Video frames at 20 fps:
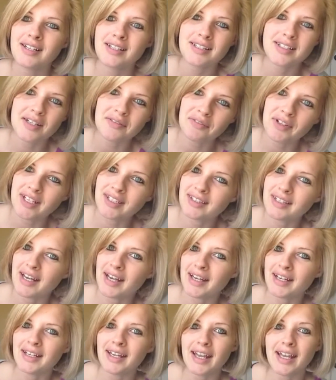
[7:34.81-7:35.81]
Stuff like
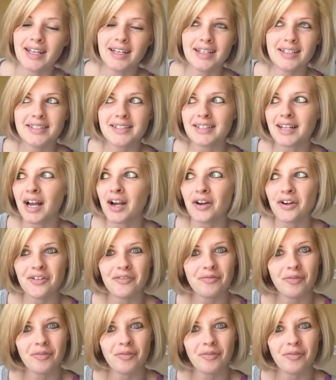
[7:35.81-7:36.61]
that. And it's not her